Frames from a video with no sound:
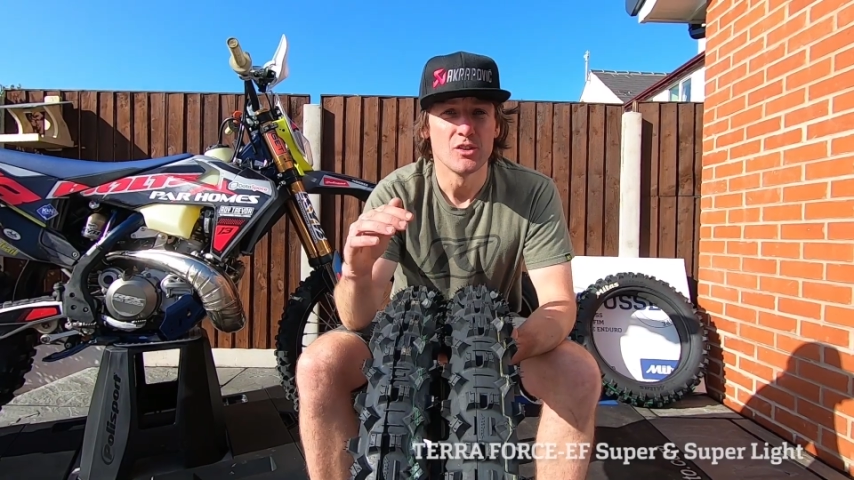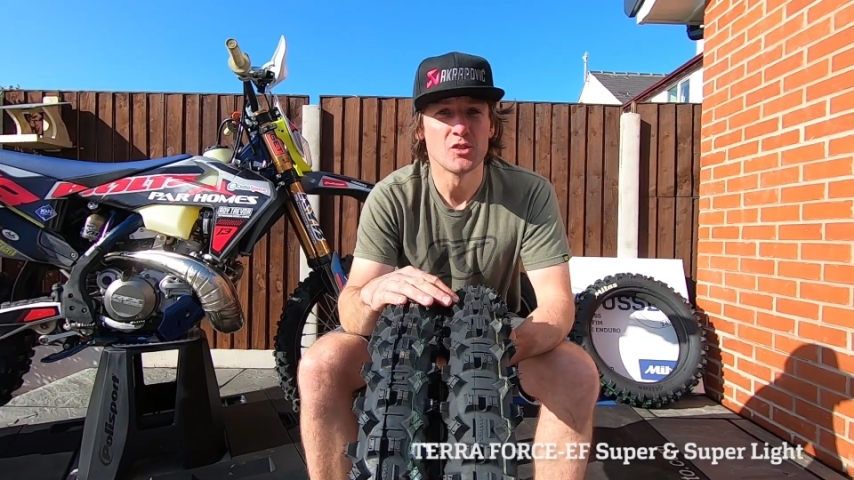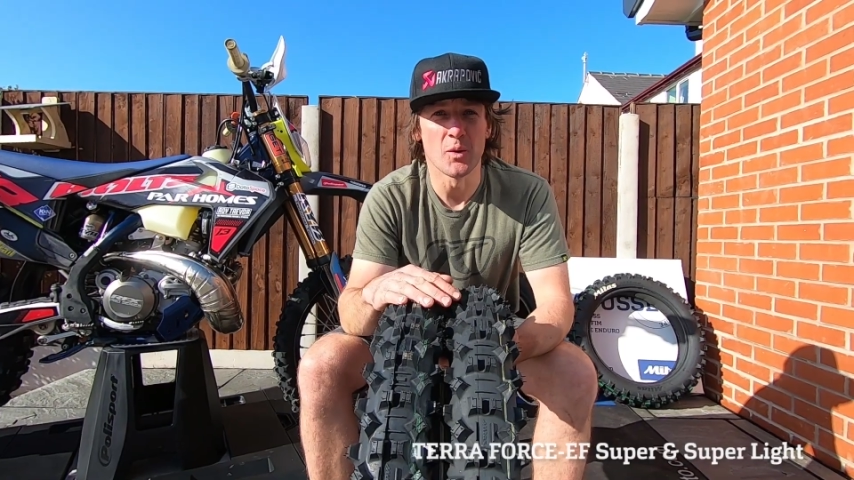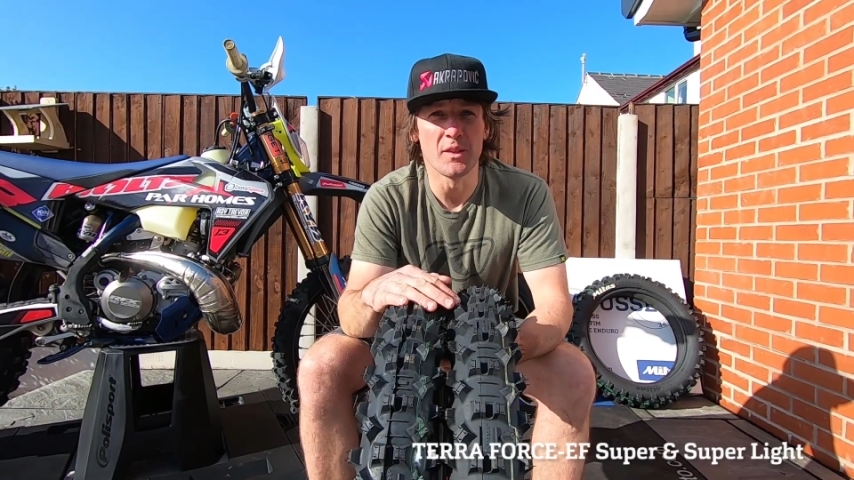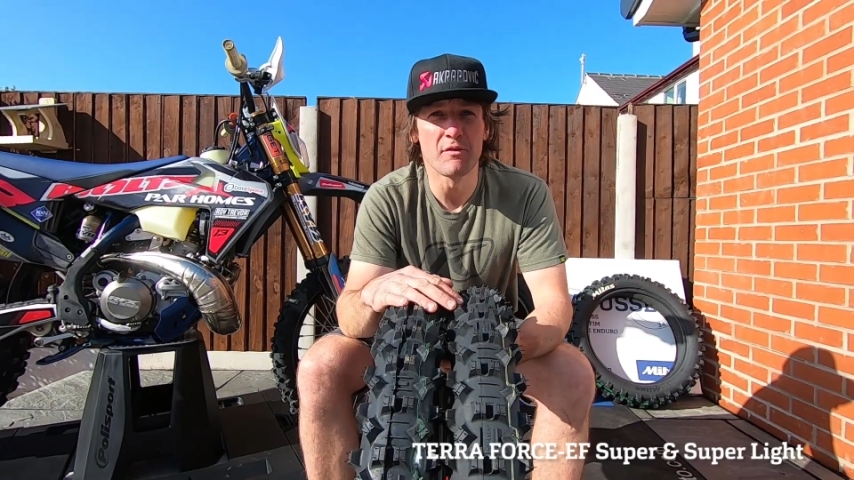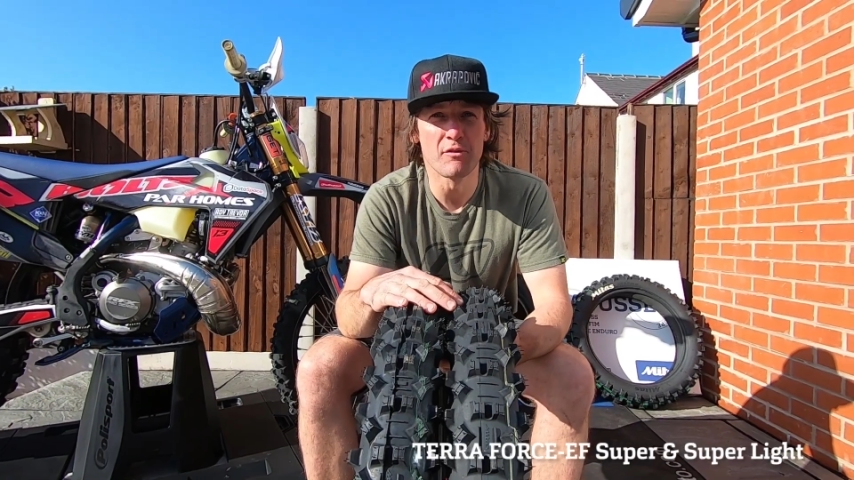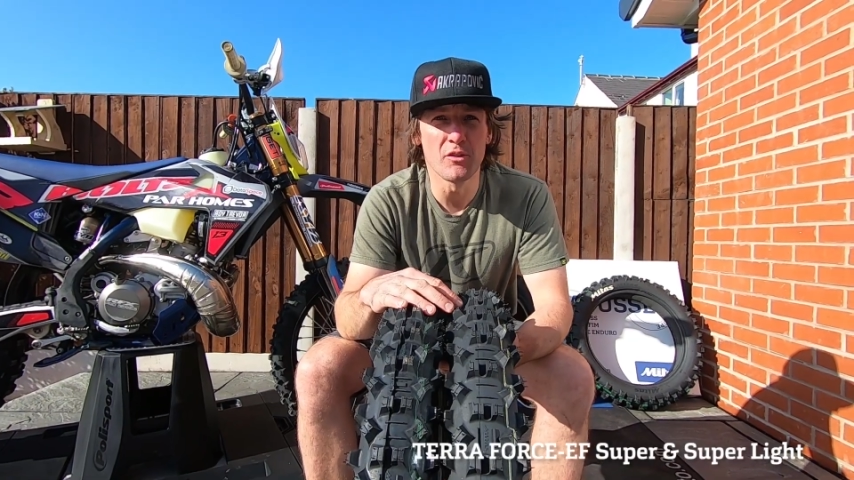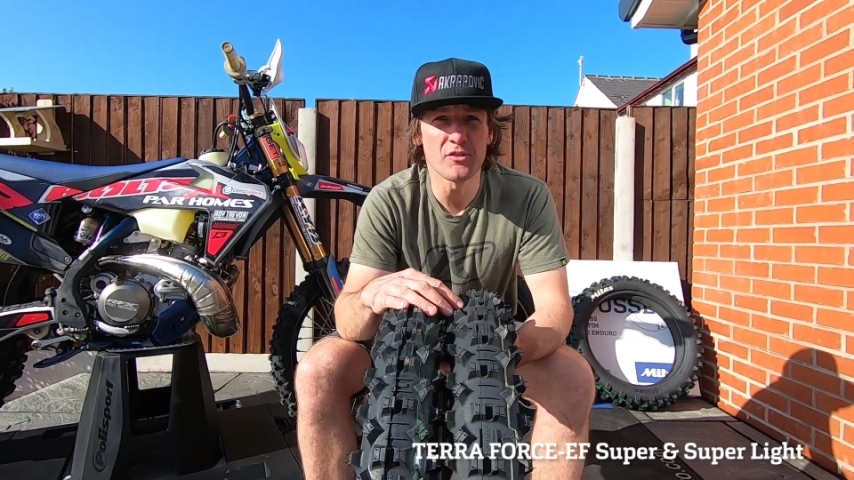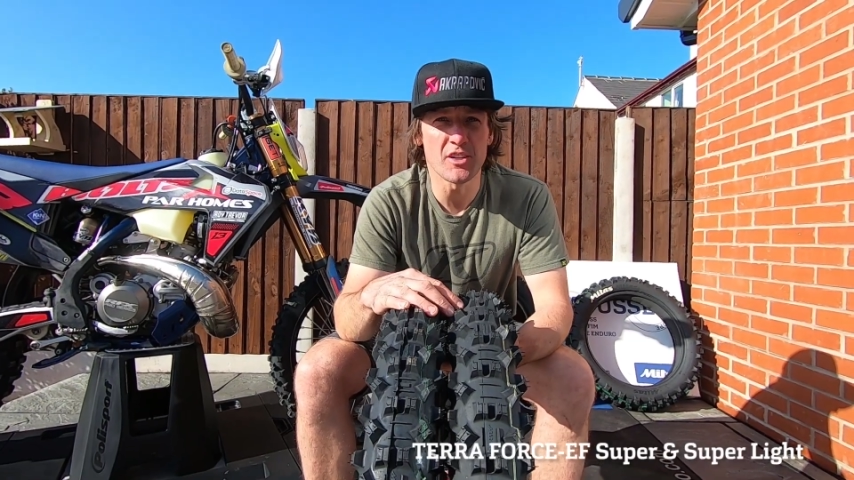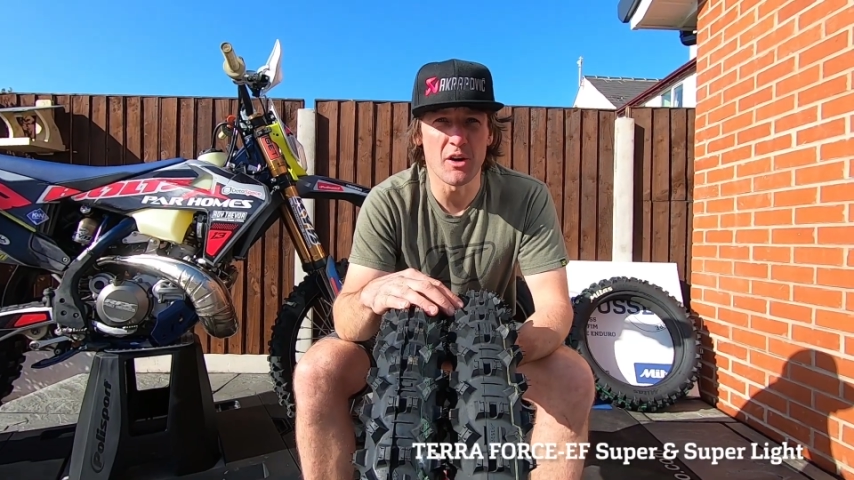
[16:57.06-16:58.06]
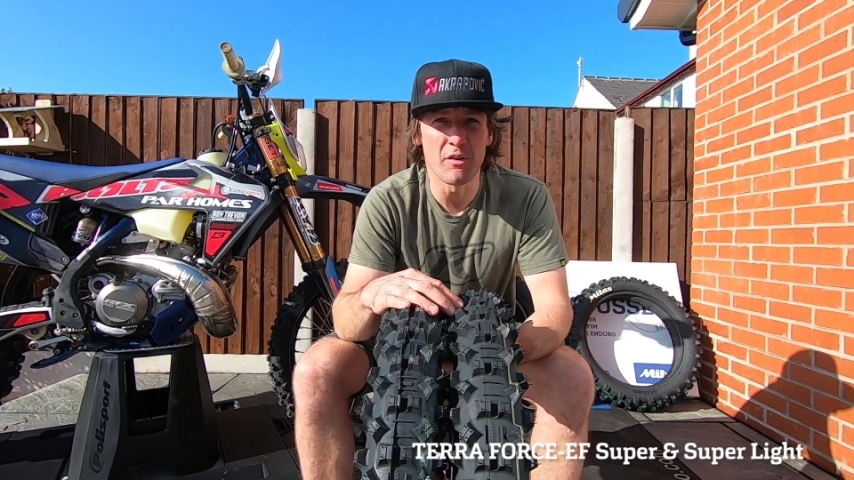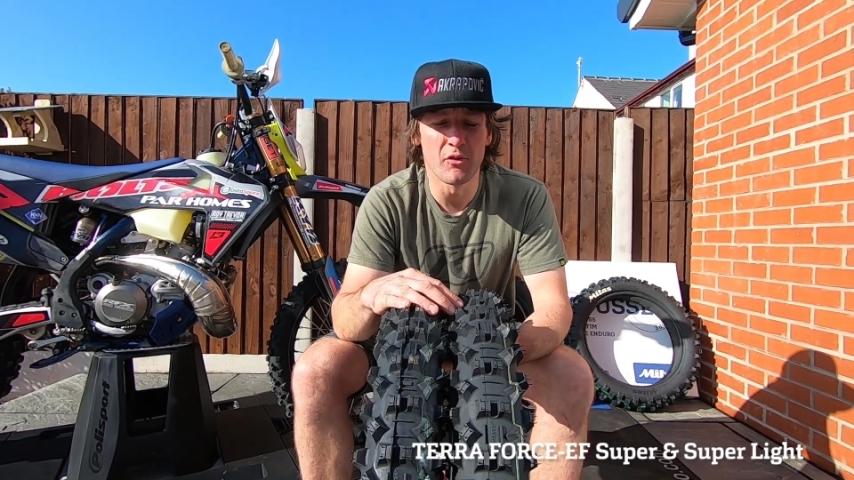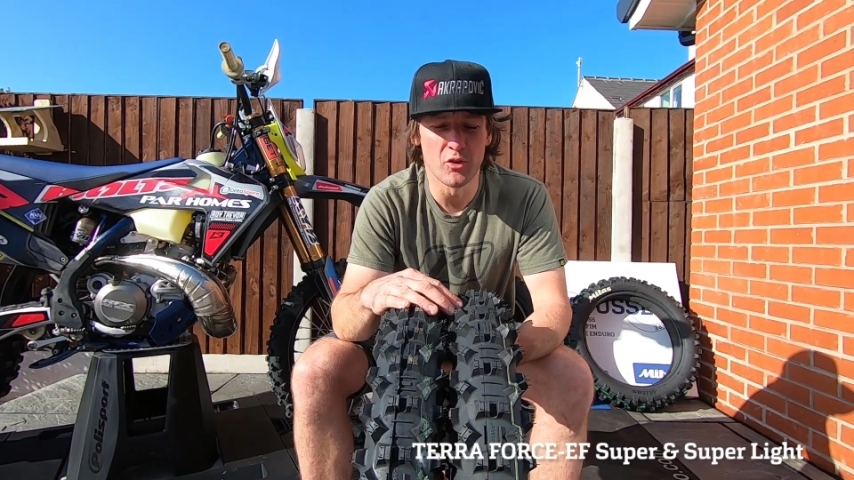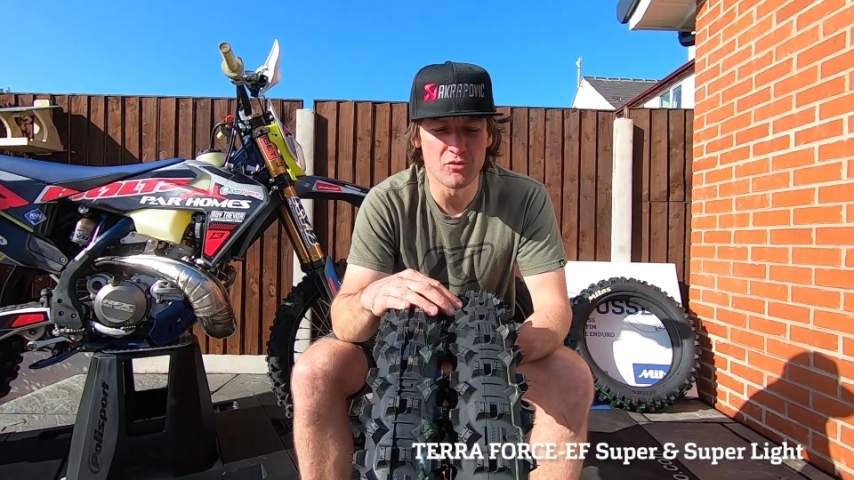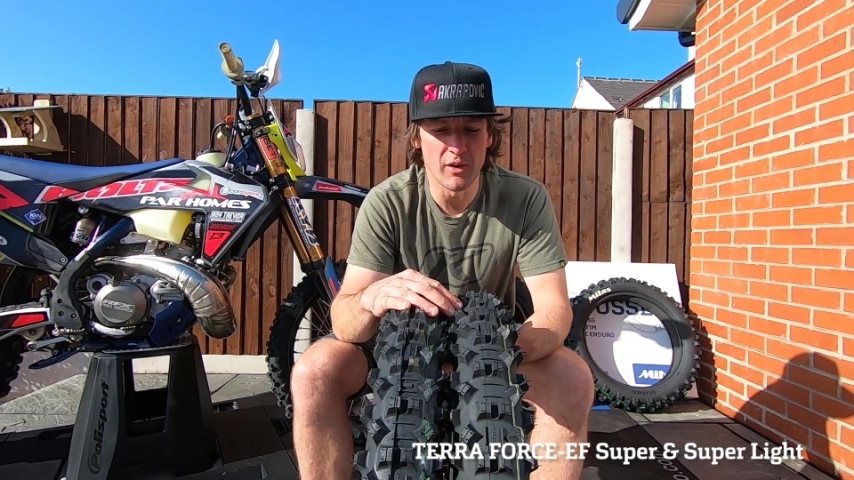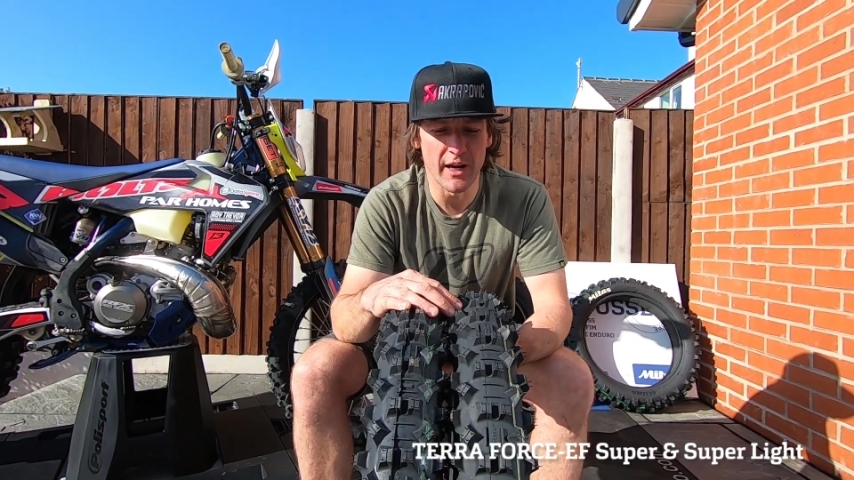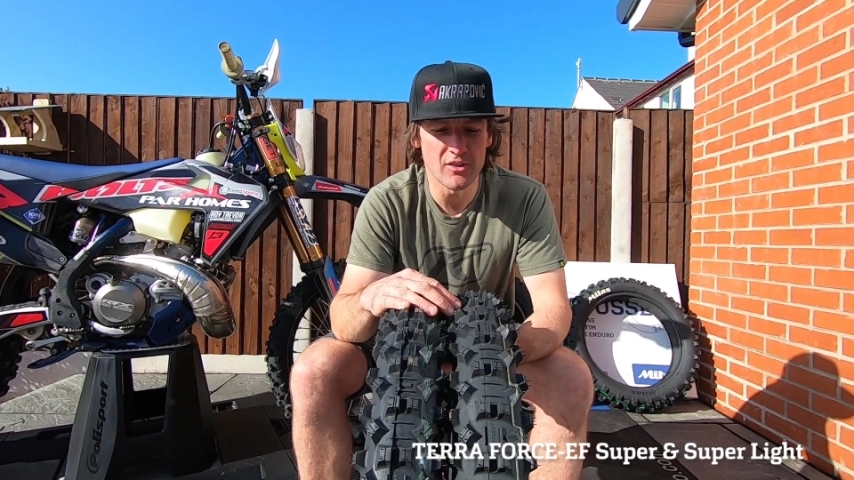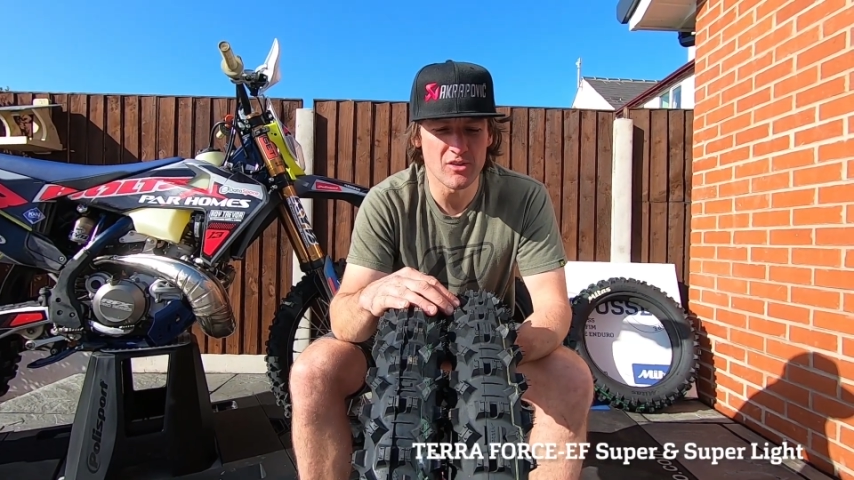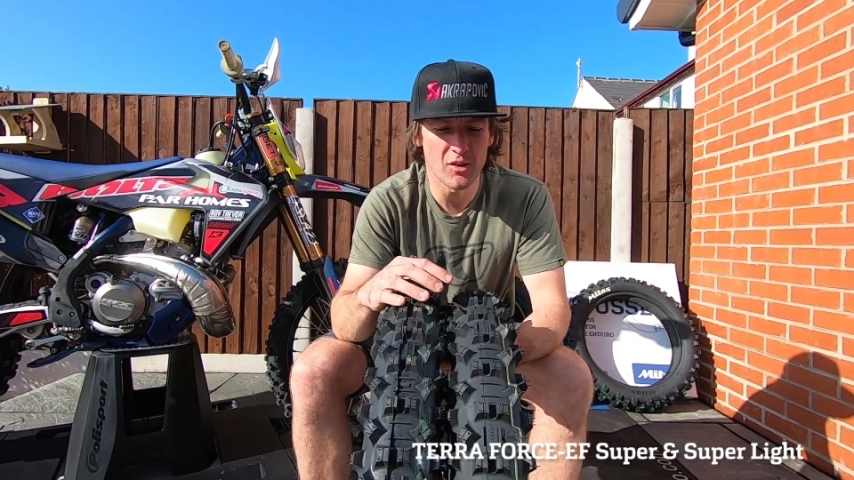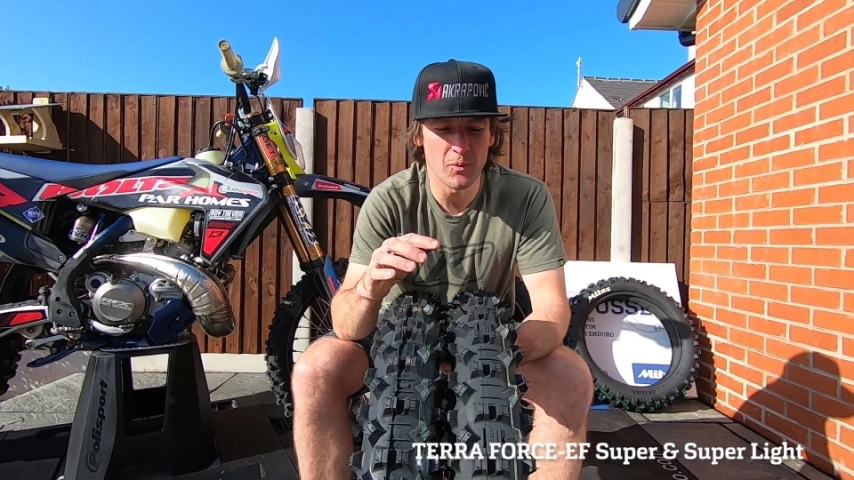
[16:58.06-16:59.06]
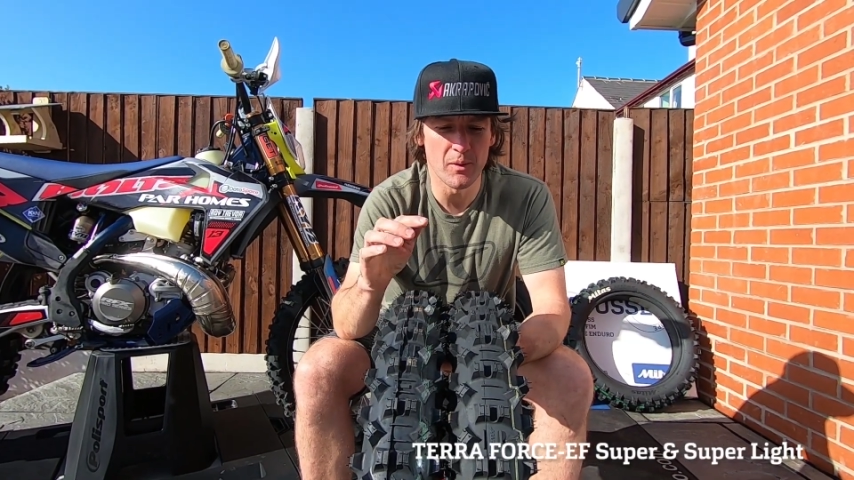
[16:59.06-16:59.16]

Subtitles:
So in the front Terraforce range,